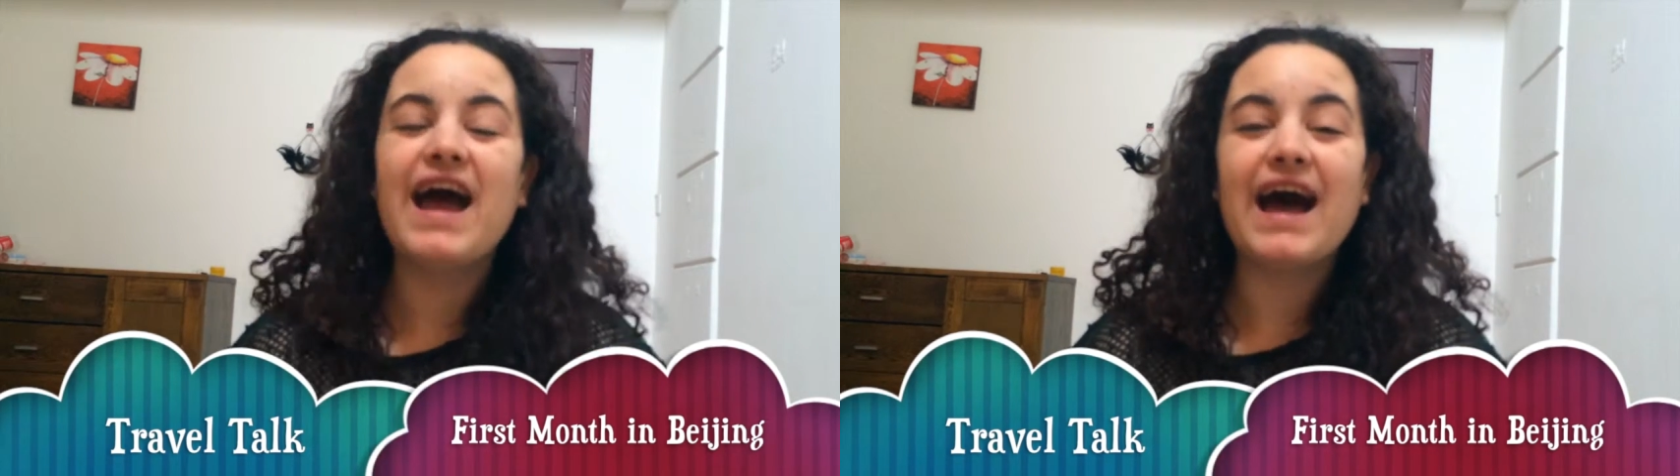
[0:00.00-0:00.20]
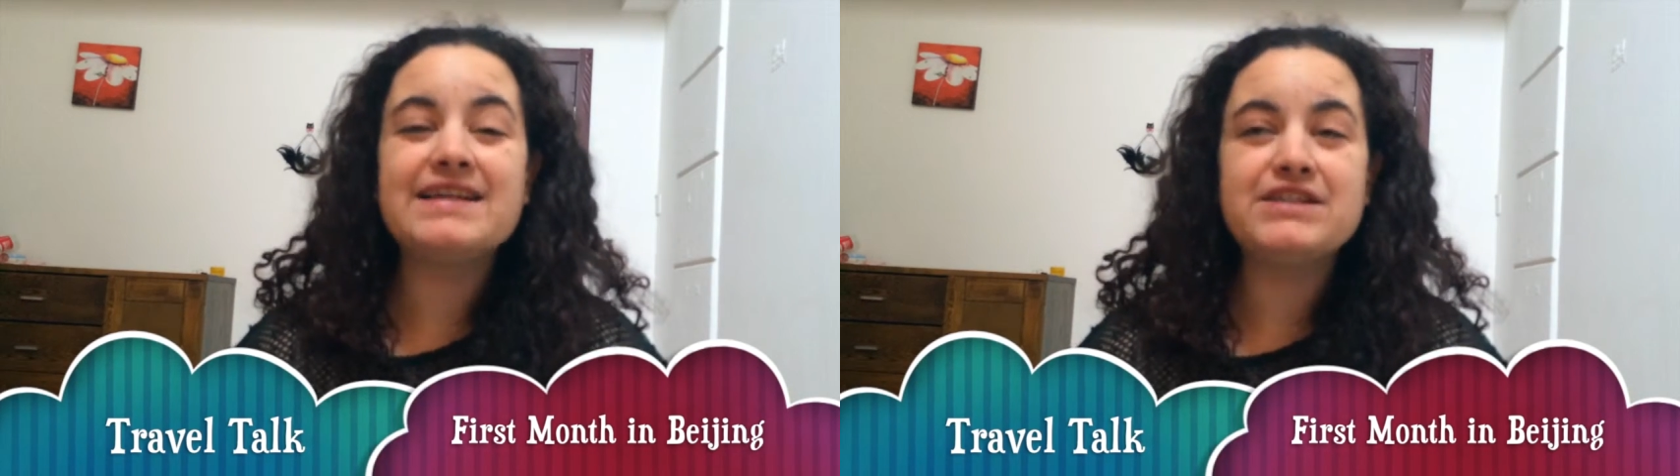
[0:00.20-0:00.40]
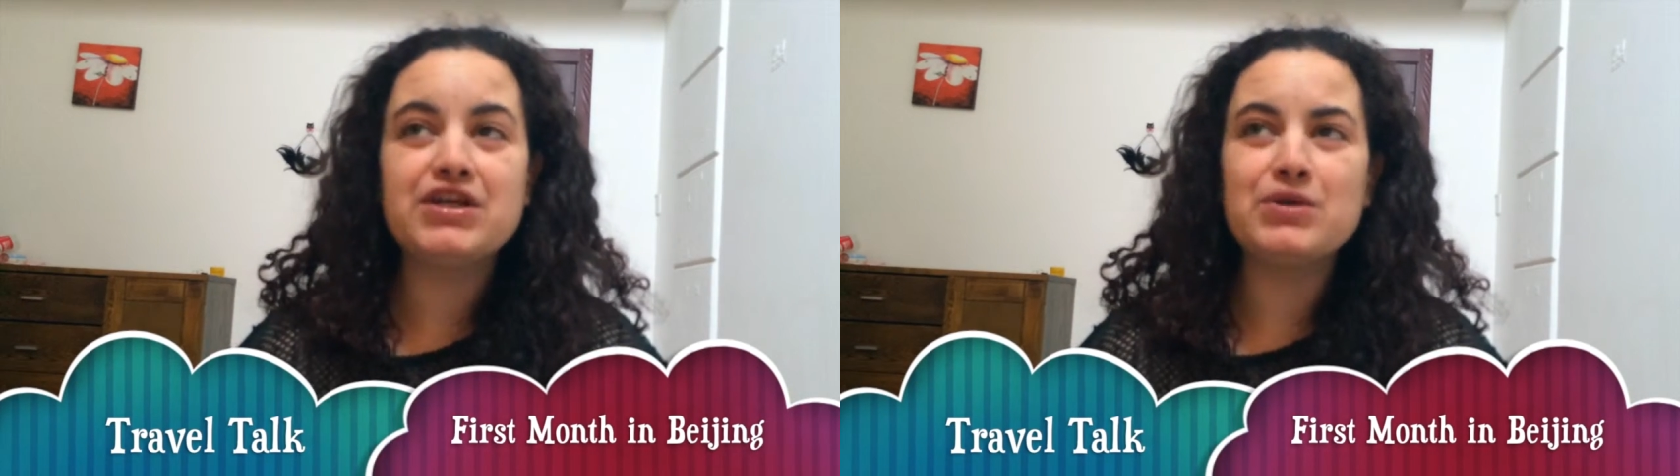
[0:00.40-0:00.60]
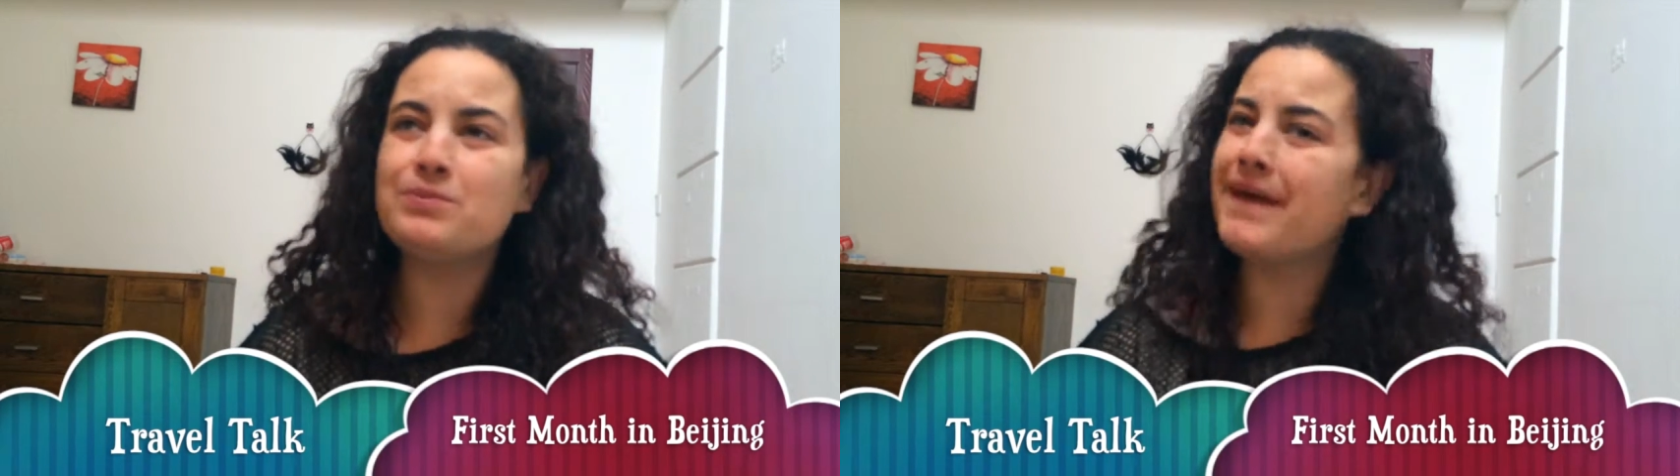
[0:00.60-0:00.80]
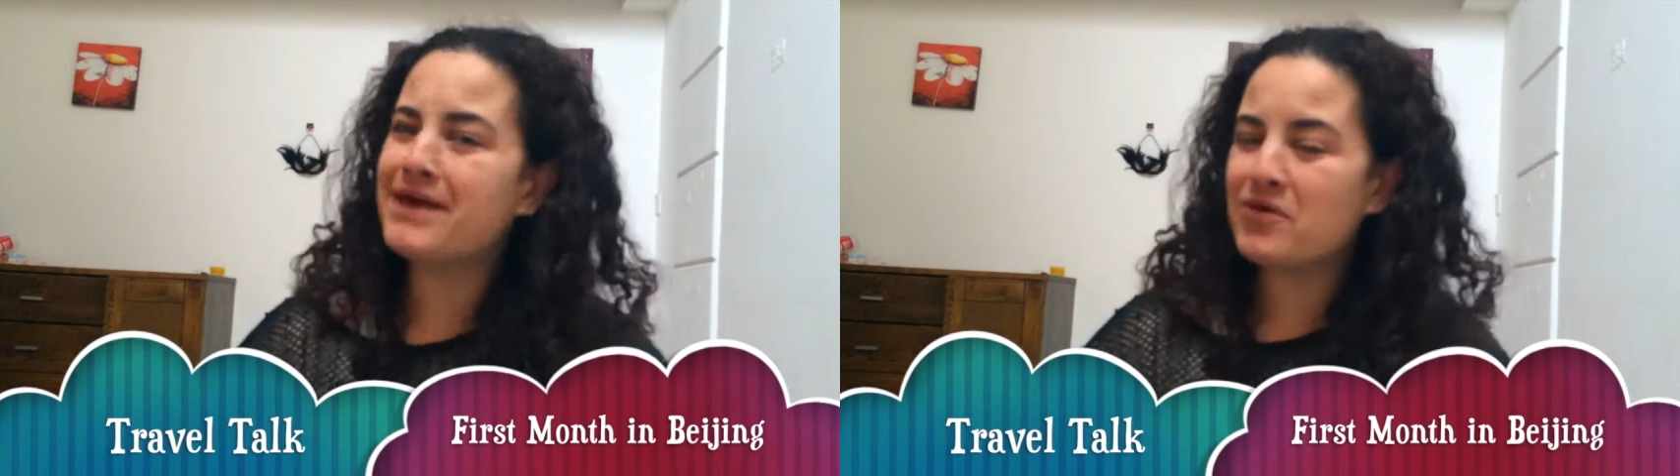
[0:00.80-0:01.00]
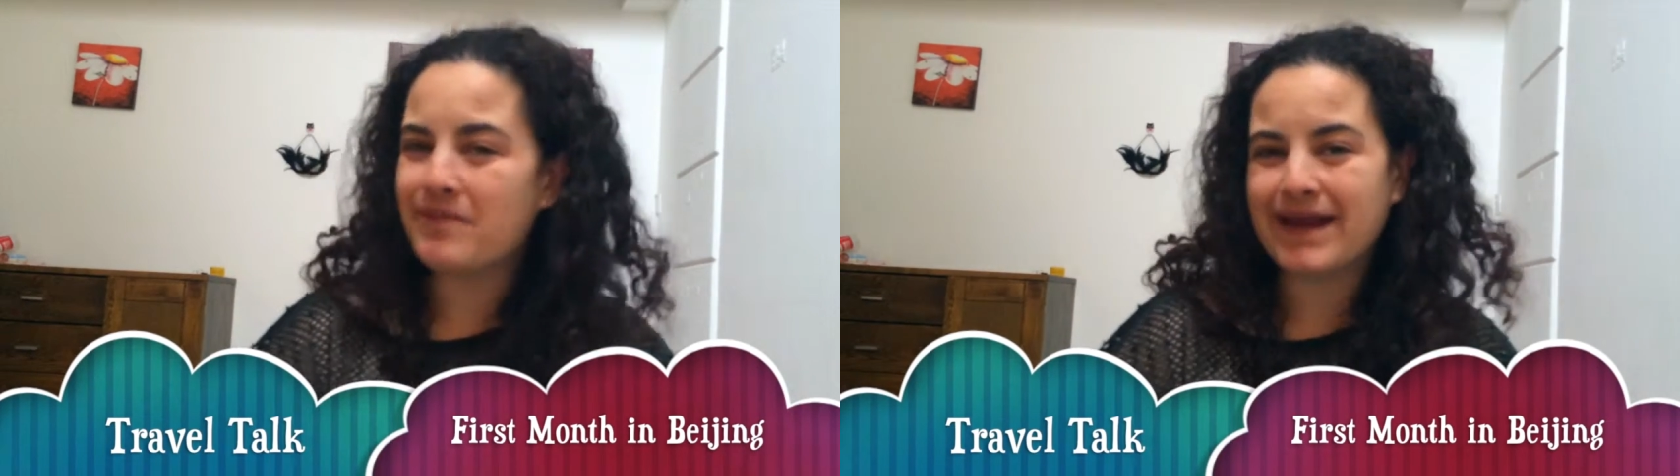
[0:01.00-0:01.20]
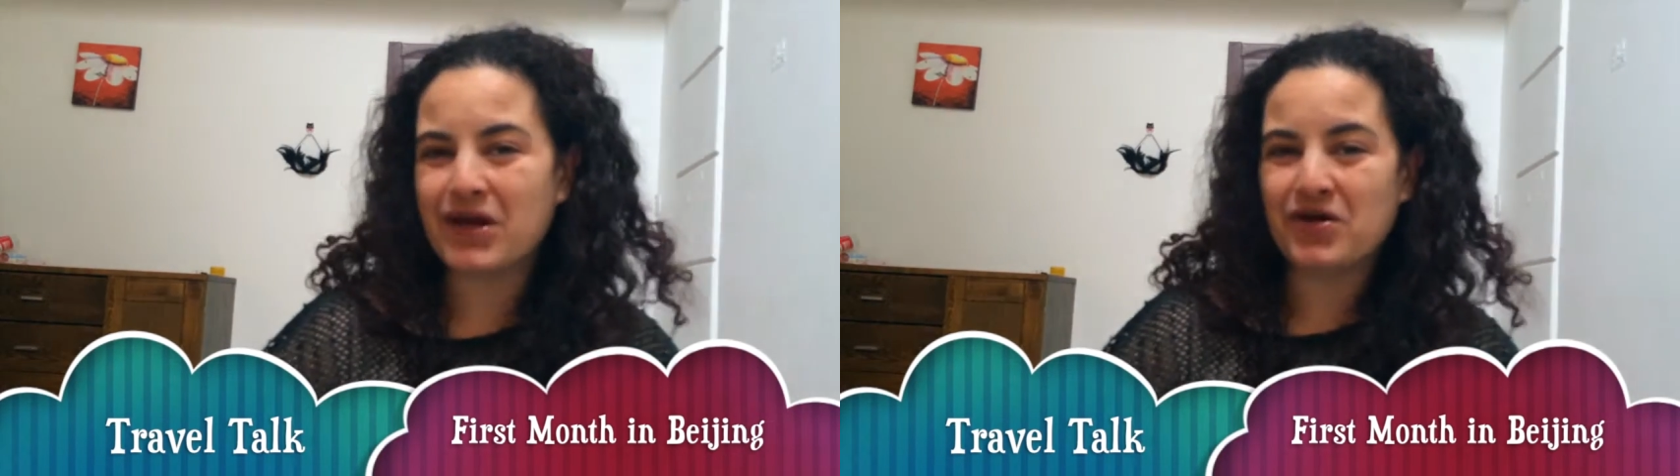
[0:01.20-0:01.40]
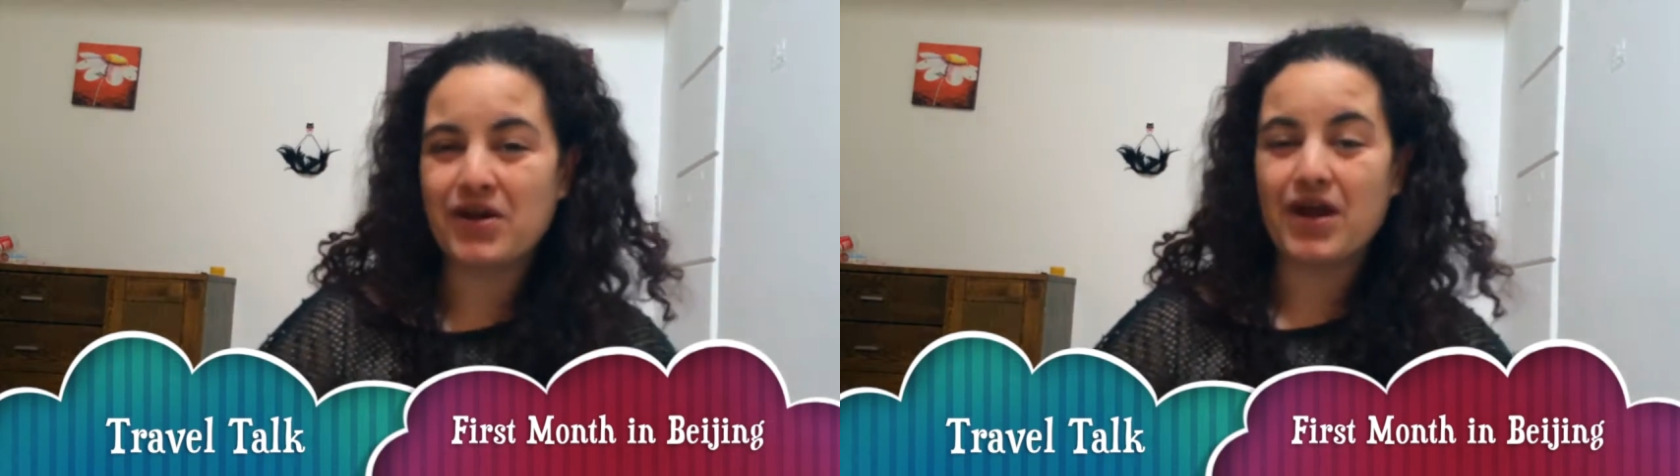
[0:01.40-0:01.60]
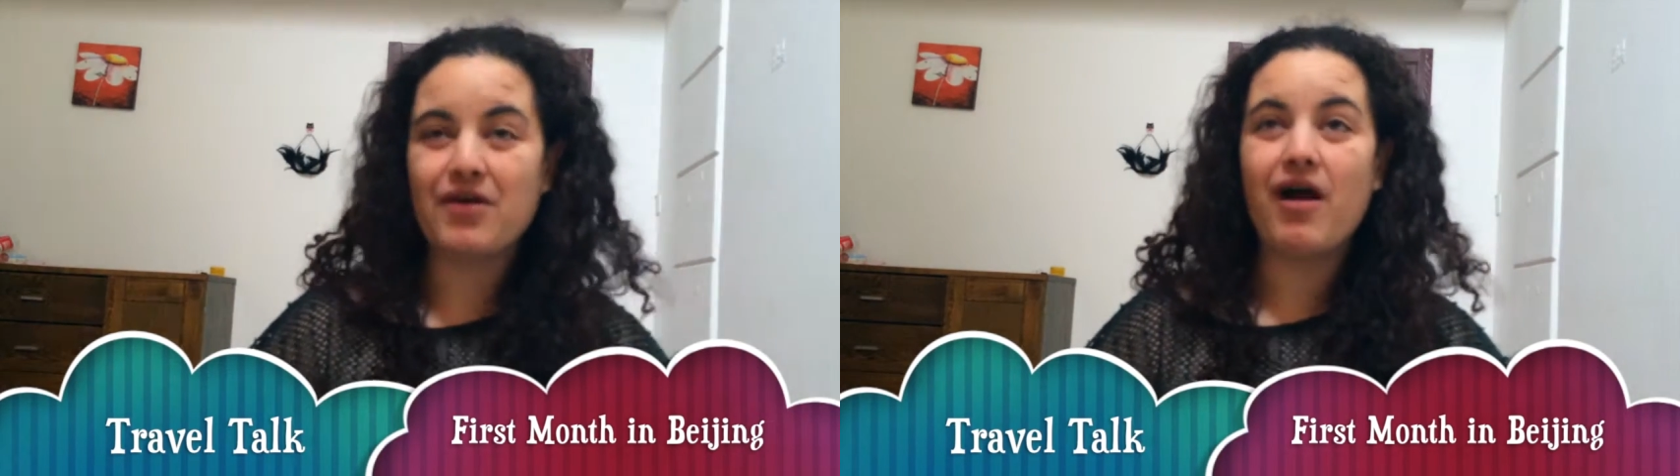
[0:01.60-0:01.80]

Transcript: As you may or may not know,